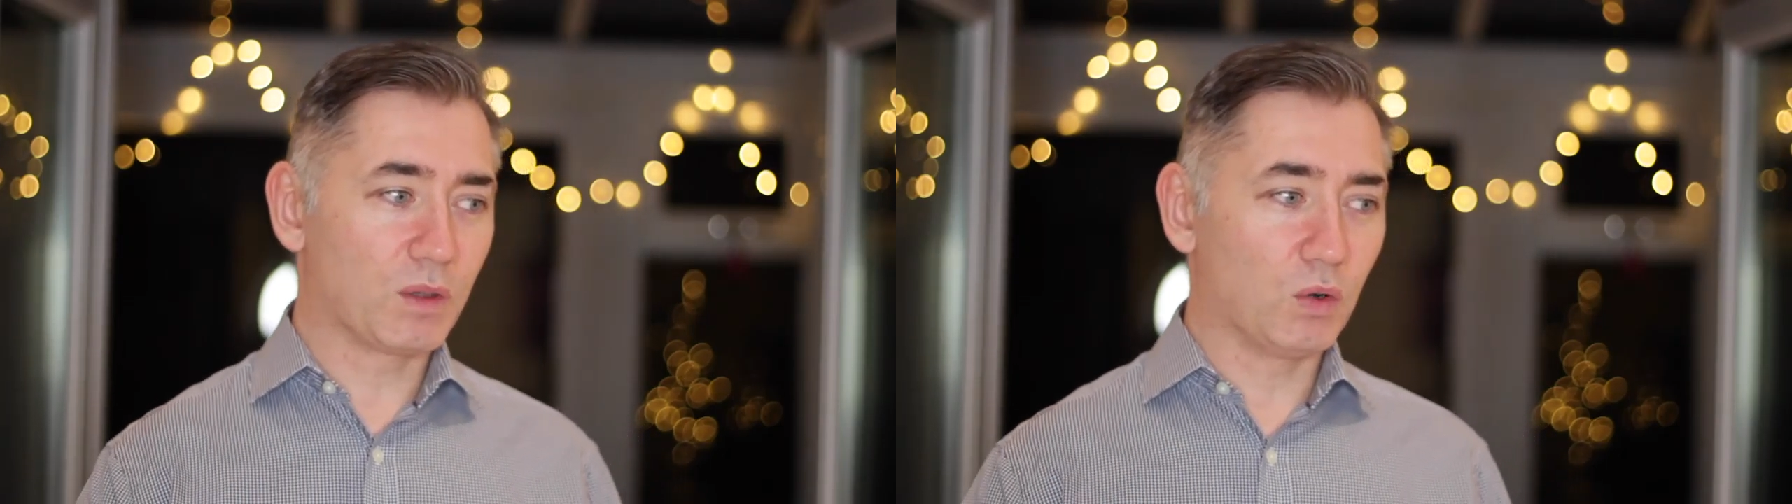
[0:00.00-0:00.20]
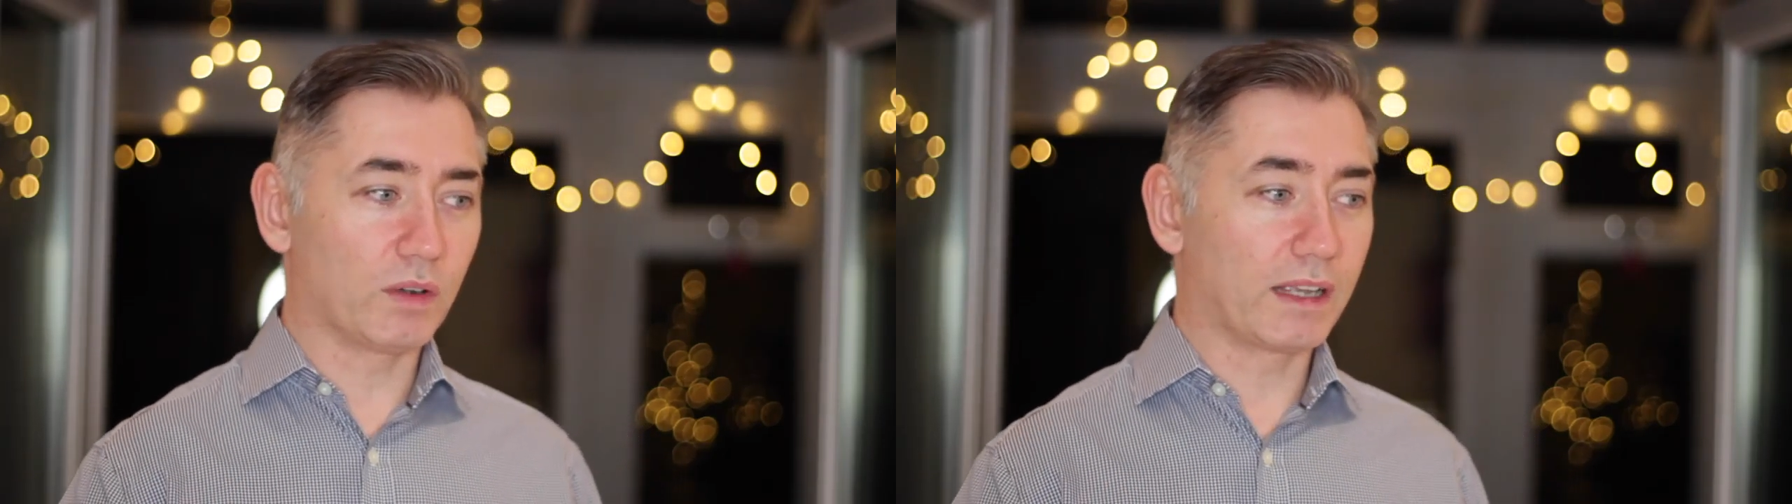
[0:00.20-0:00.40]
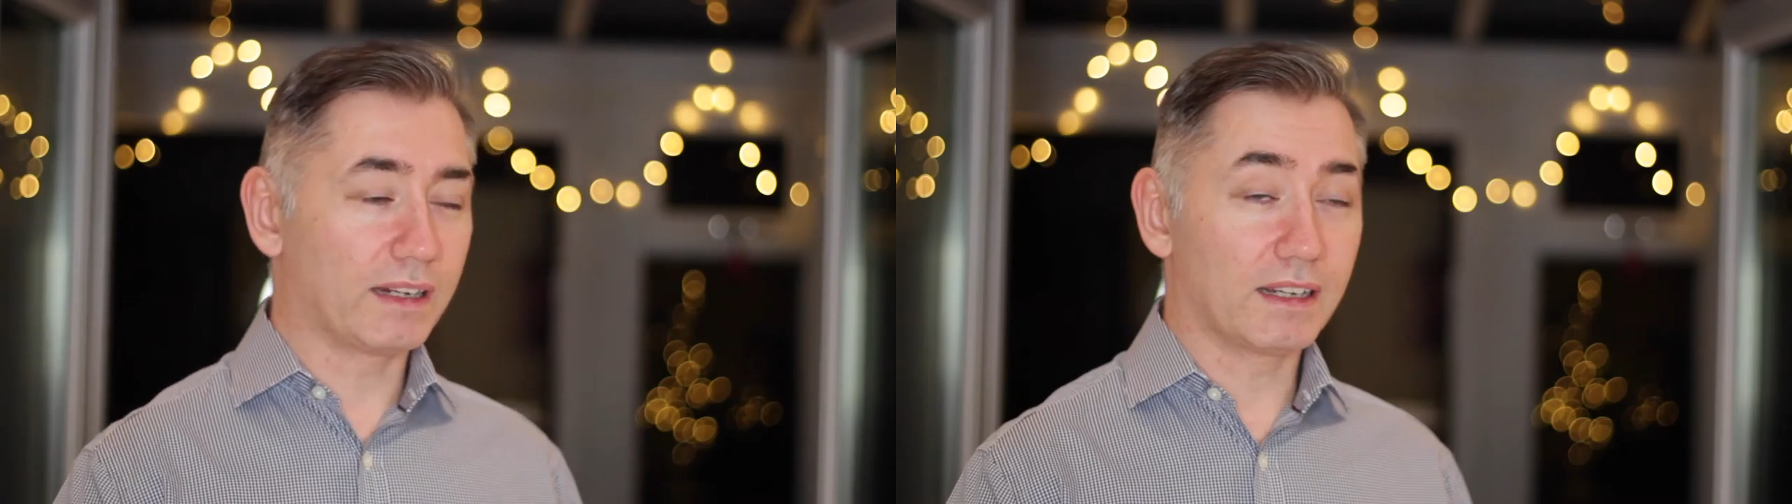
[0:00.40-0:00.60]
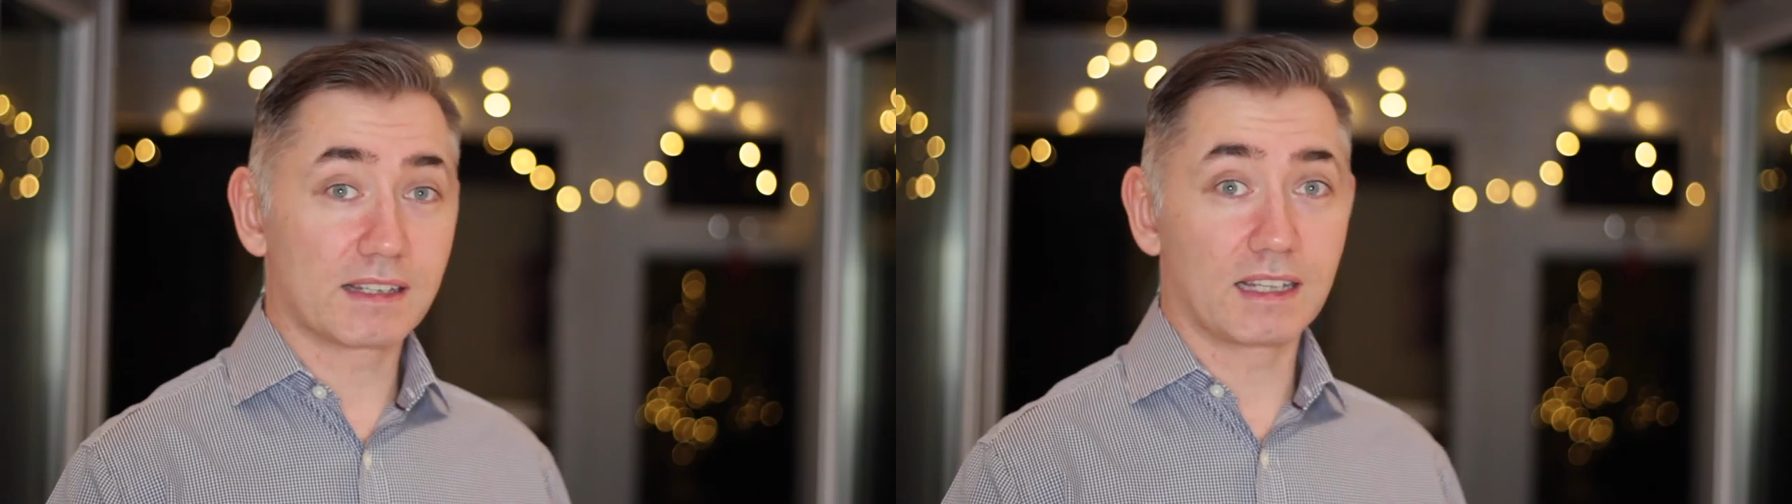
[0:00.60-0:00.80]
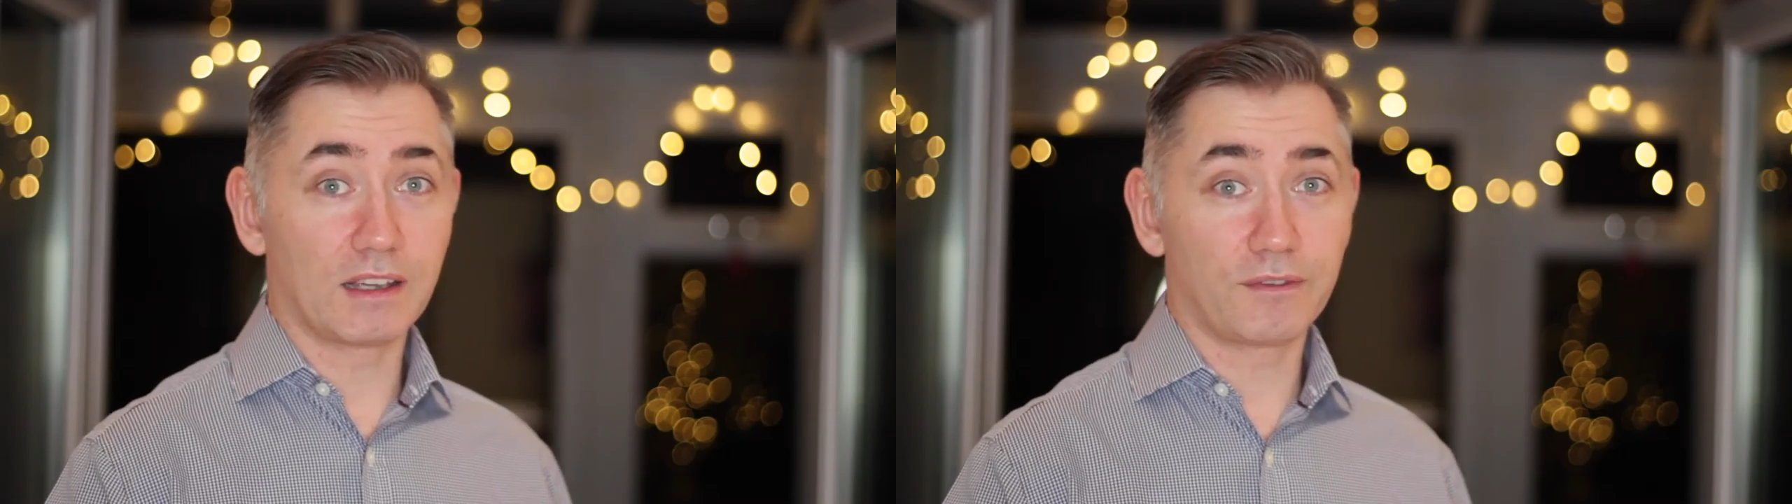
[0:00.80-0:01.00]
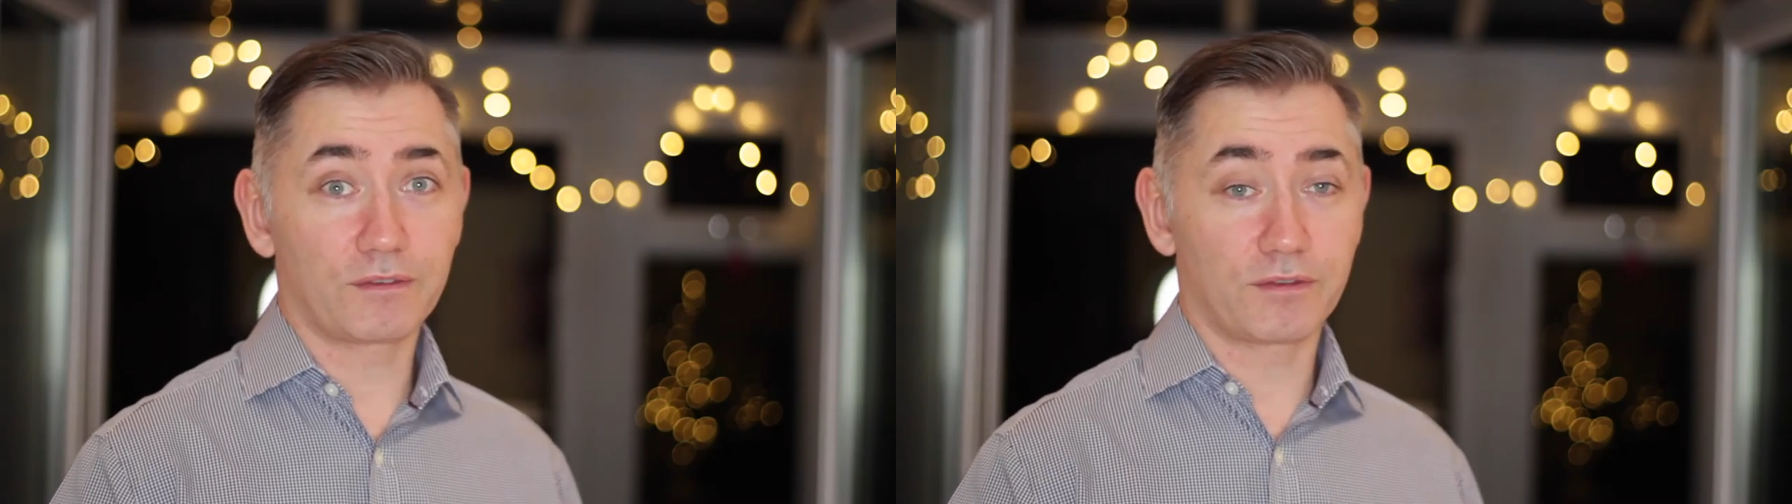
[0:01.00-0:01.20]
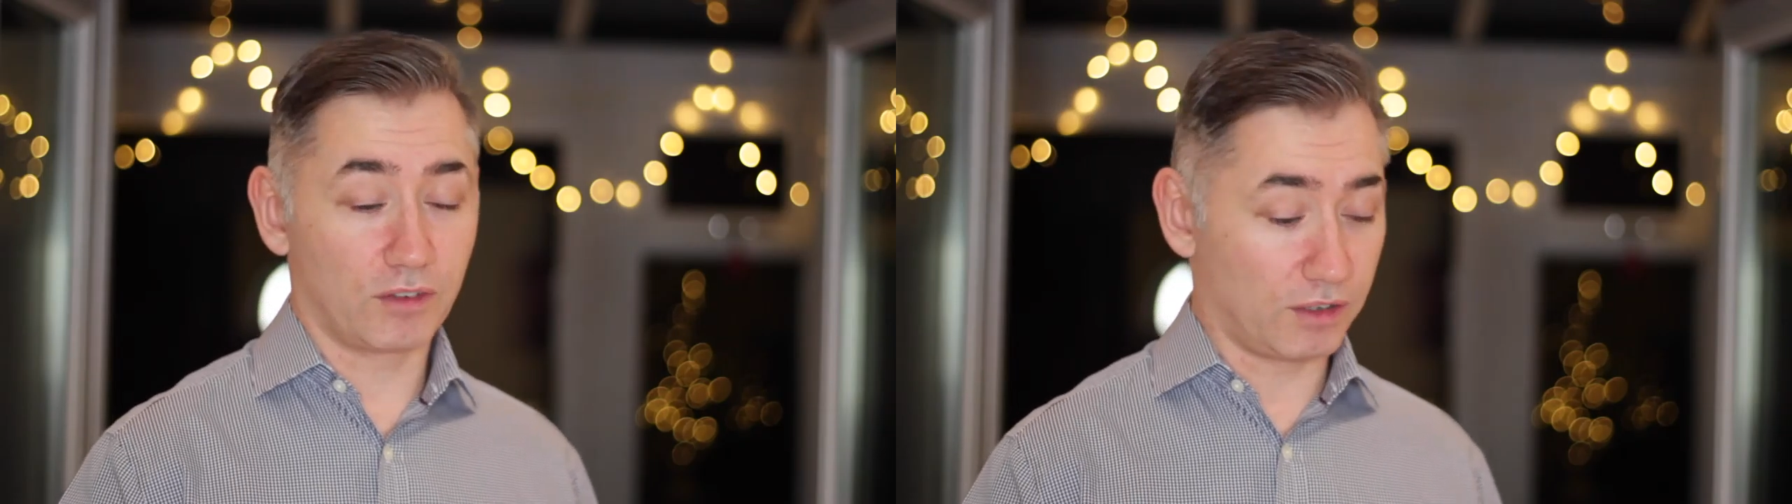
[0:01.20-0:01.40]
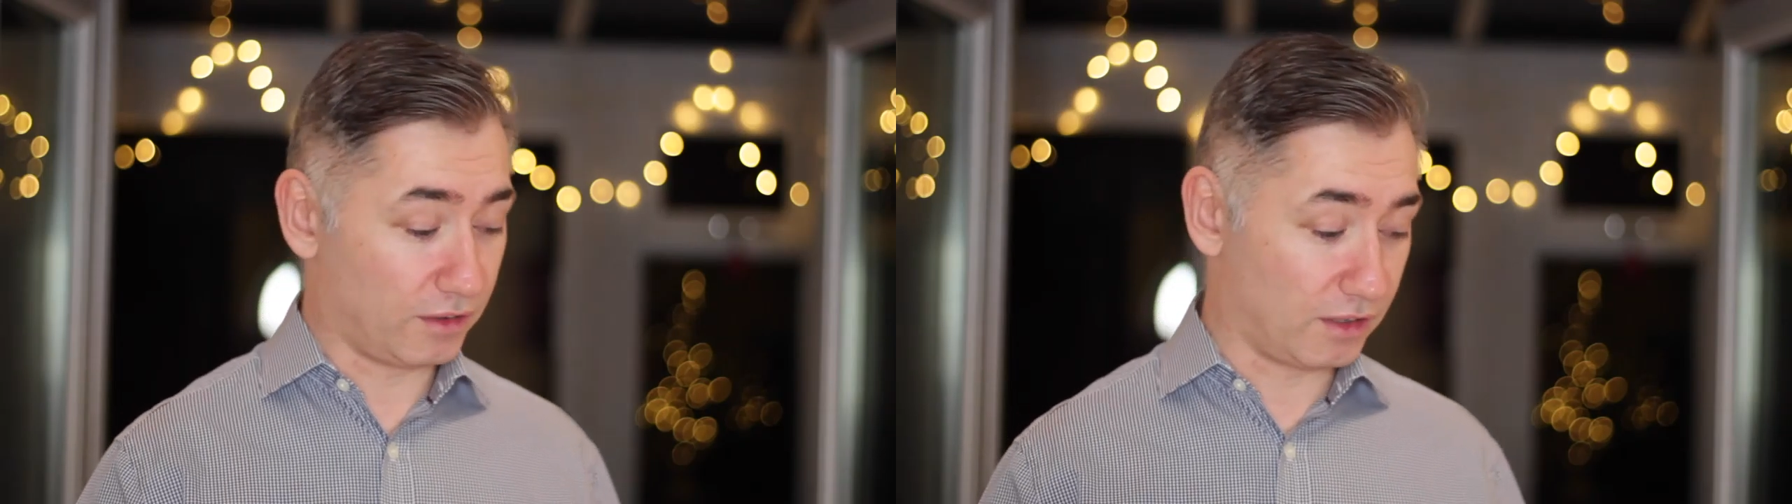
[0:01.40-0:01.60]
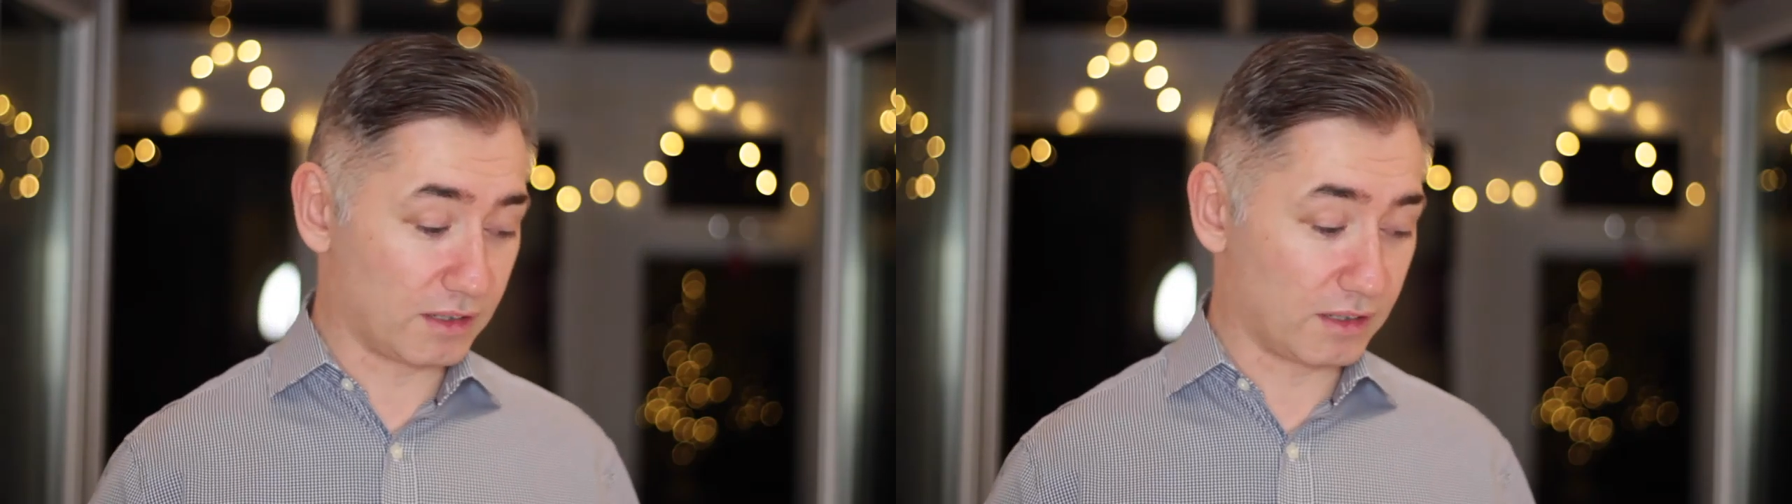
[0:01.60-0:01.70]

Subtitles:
or getting it as a gift for